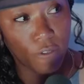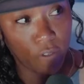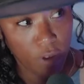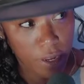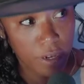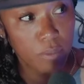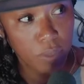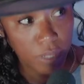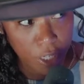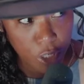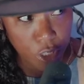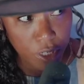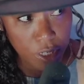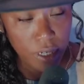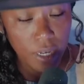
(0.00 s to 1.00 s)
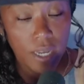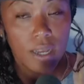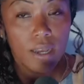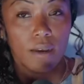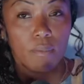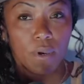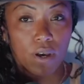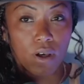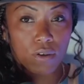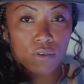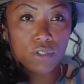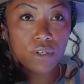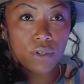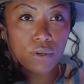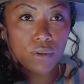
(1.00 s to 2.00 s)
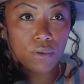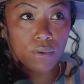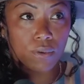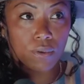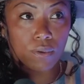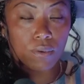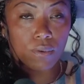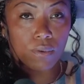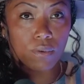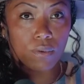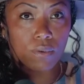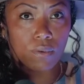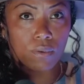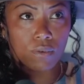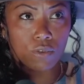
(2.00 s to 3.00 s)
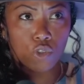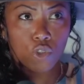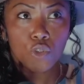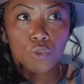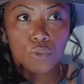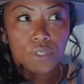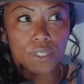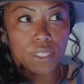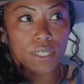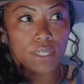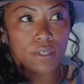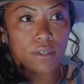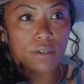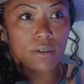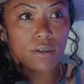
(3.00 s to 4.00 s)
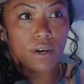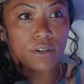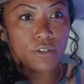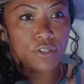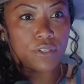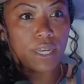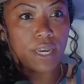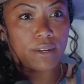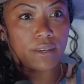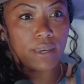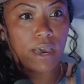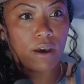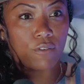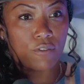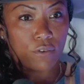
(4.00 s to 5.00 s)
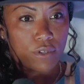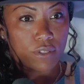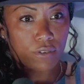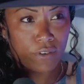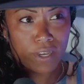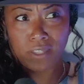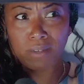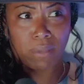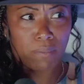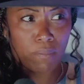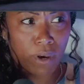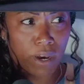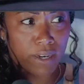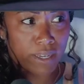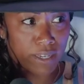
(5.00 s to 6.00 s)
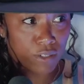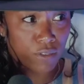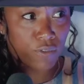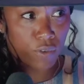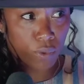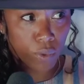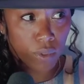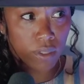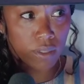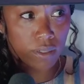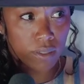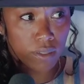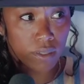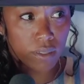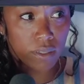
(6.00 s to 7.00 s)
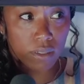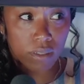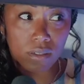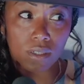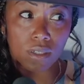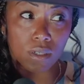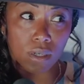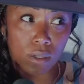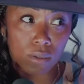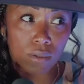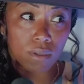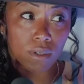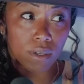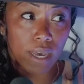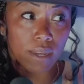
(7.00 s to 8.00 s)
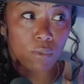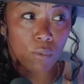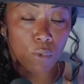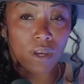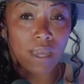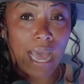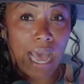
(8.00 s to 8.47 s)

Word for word: fun and pleasure, but also truly understanding how food is affecting my body as fuel, mm. you know, and what